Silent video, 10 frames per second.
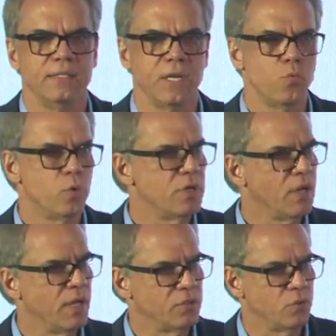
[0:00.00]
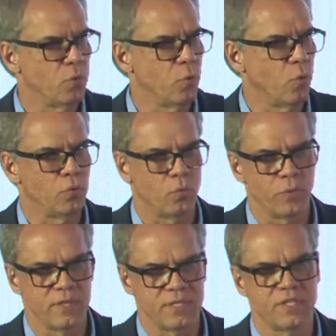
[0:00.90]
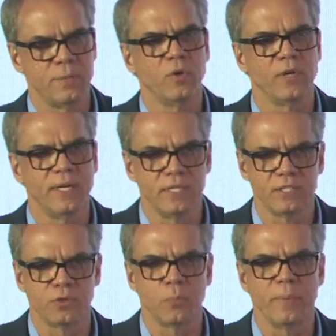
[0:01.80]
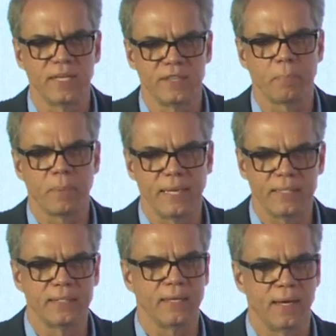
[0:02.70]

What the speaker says: they would not do with the stimulators to make the plant